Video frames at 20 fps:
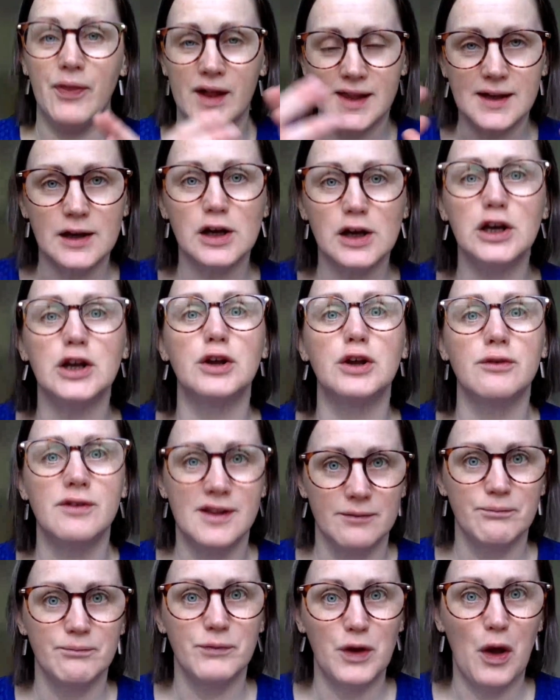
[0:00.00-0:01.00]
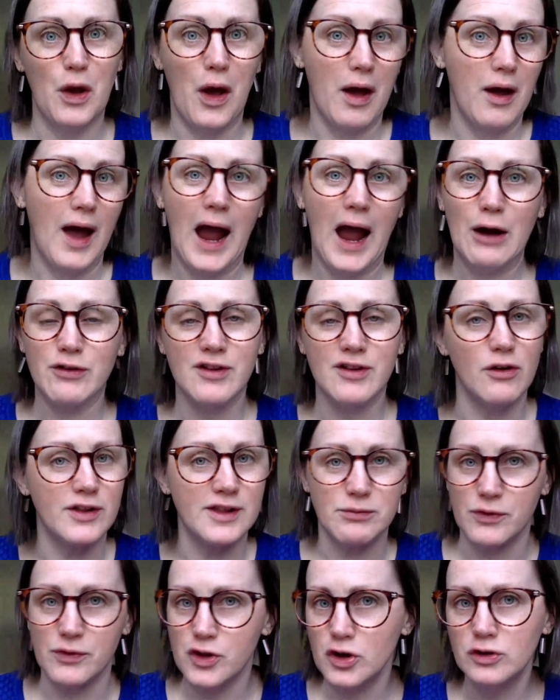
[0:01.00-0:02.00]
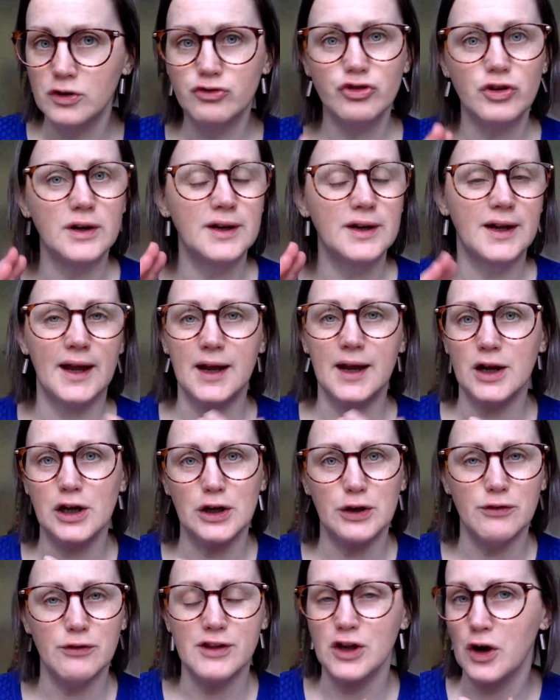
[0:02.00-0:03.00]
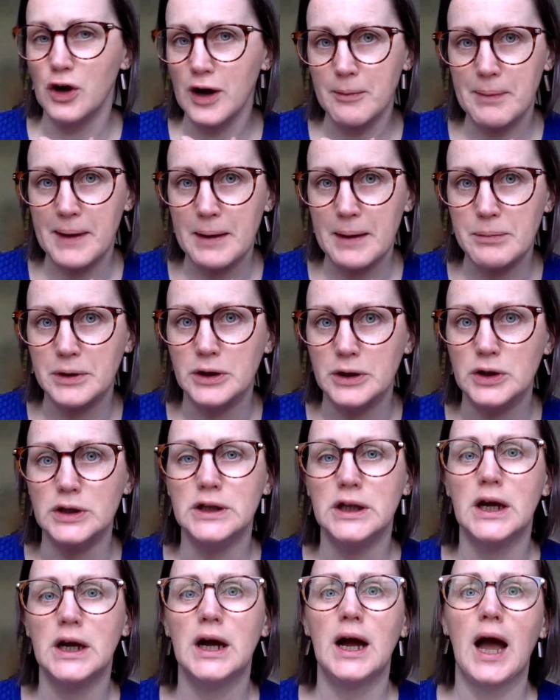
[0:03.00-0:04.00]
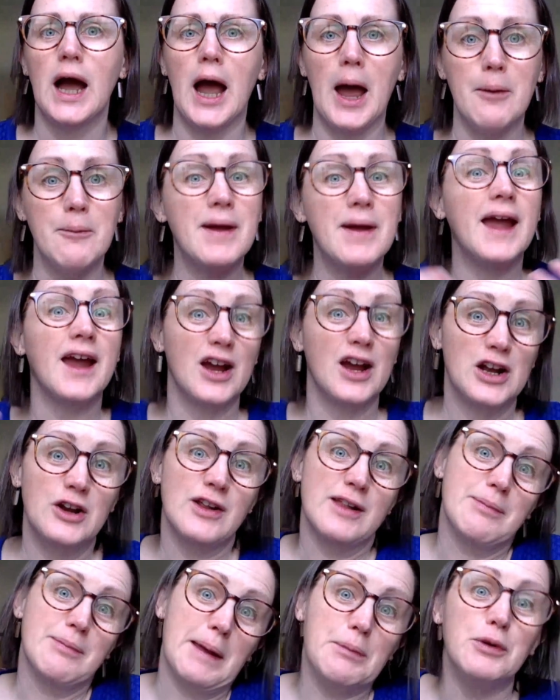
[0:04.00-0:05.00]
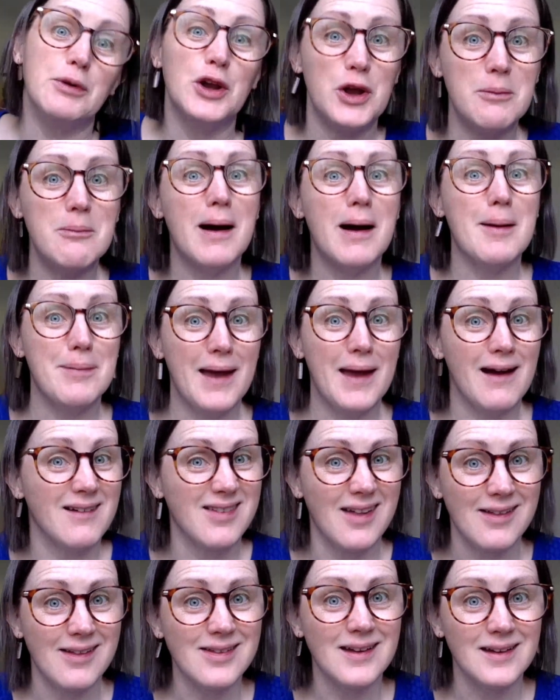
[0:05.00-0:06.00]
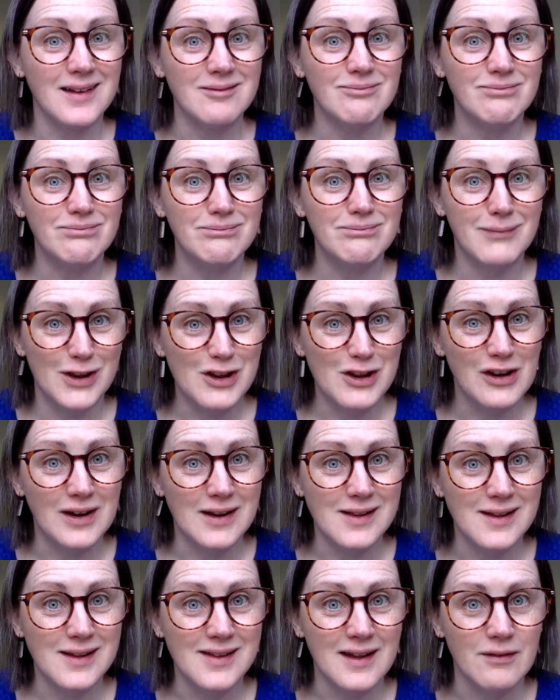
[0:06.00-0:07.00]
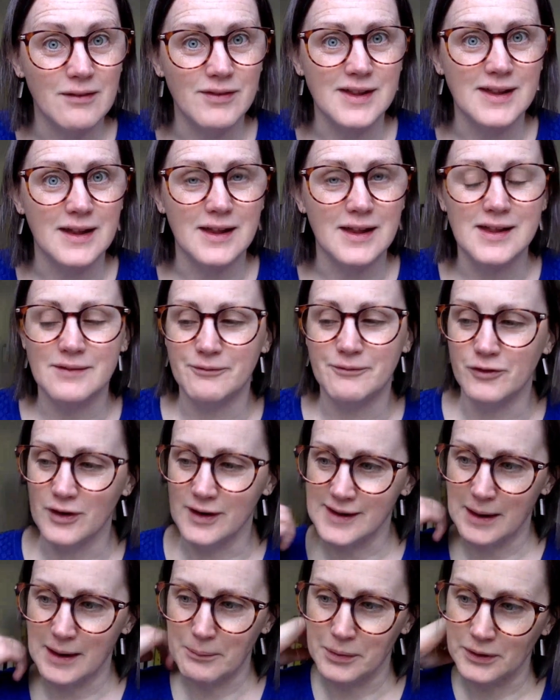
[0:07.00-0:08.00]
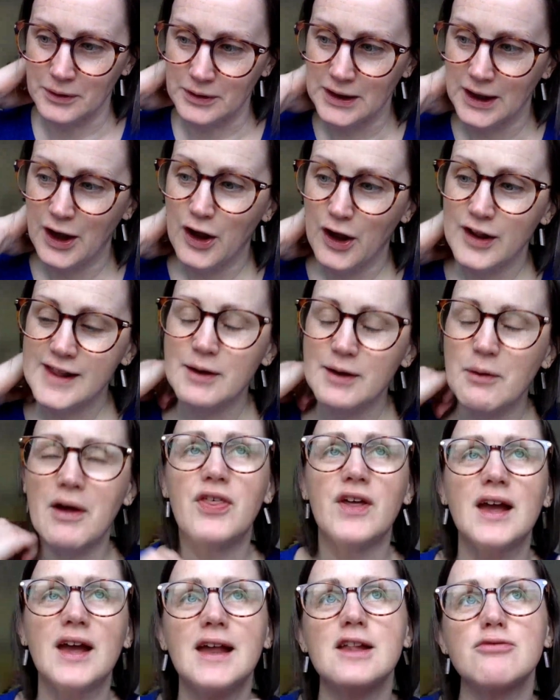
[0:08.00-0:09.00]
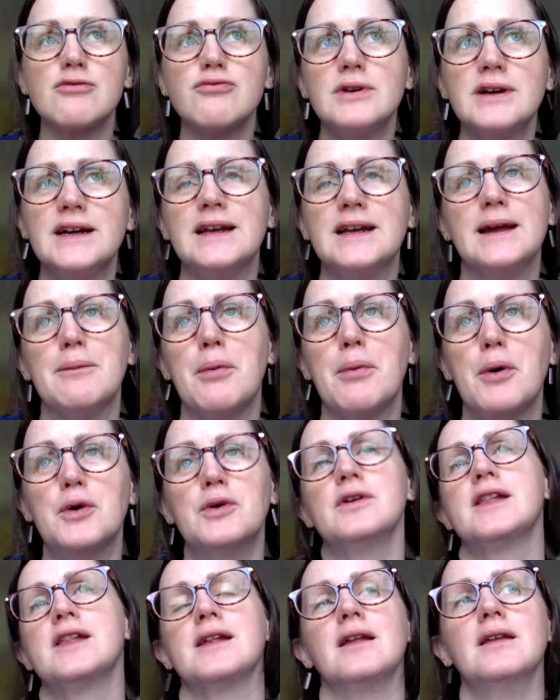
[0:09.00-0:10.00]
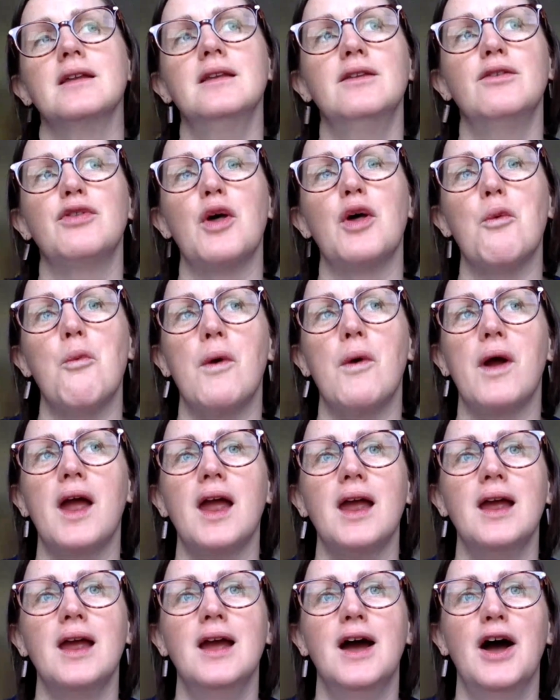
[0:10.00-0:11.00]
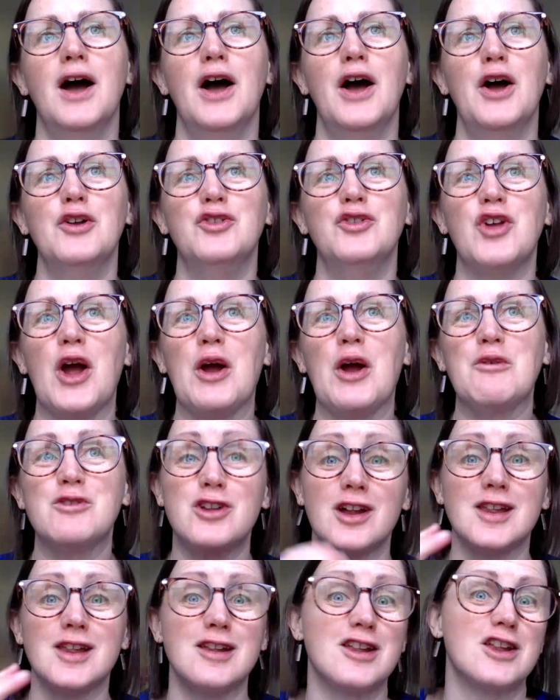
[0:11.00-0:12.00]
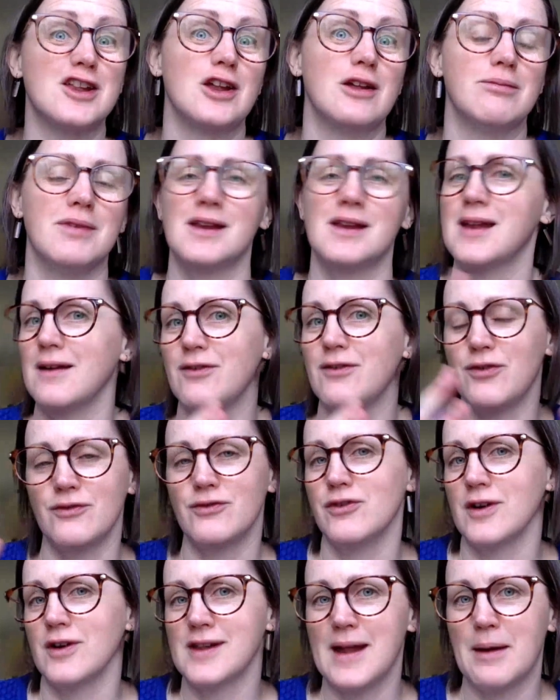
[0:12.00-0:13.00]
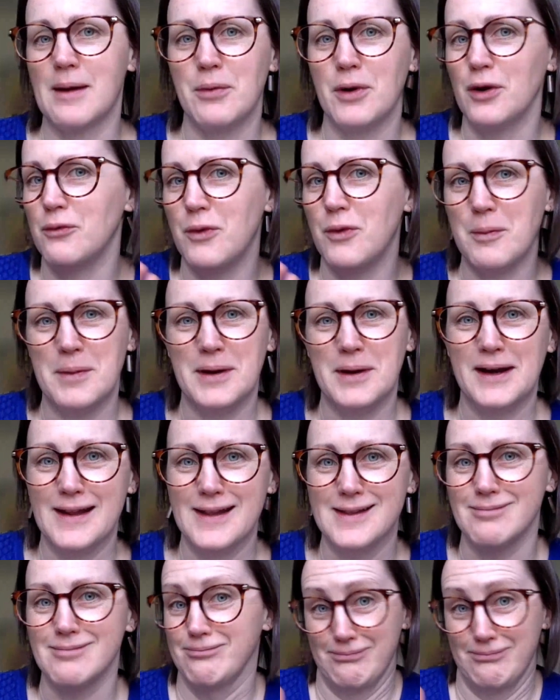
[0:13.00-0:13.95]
this includes households with children, it includes younger people, it includes people who might be accessing maternity services, for example. So I think it's really important that we don't just assume that if, for example, a woman